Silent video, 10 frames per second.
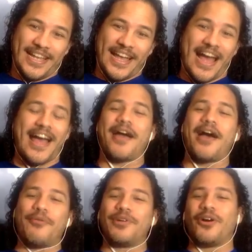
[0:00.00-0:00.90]

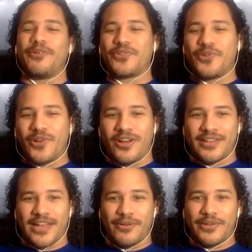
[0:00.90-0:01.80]
I will always hold
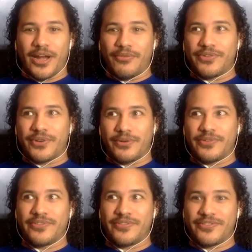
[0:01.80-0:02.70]
on. I was
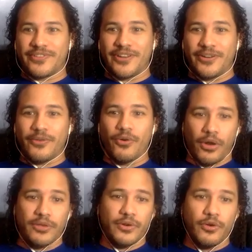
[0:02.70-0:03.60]
always, you know, hold
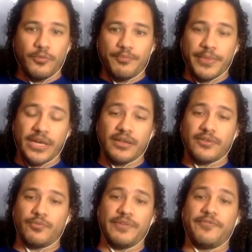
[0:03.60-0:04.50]
on to hope
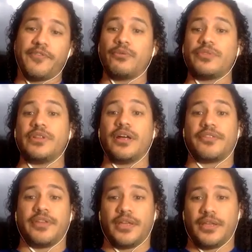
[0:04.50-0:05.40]
because we found
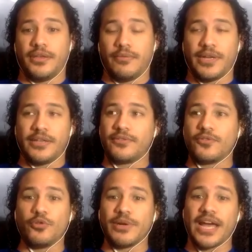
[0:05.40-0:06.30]
nothing. He went
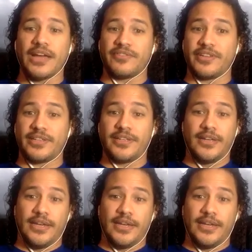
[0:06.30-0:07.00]
scuba diving.